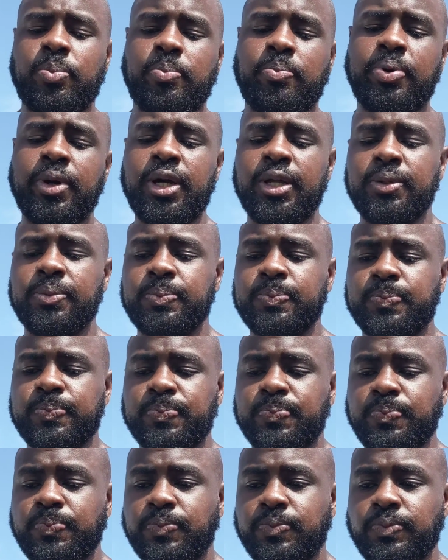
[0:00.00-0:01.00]
but
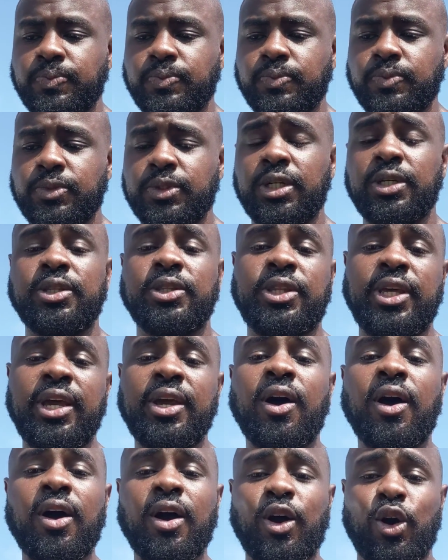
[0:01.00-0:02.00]
they
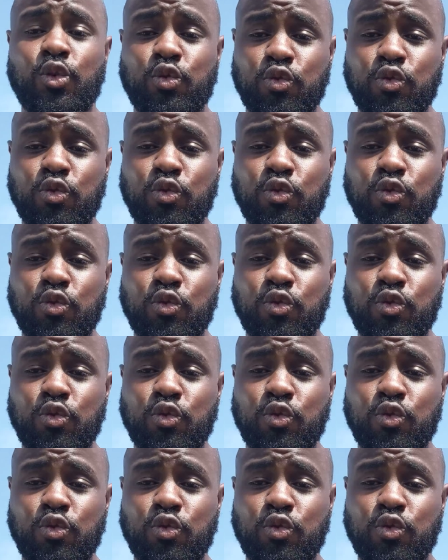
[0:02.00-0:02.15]
are a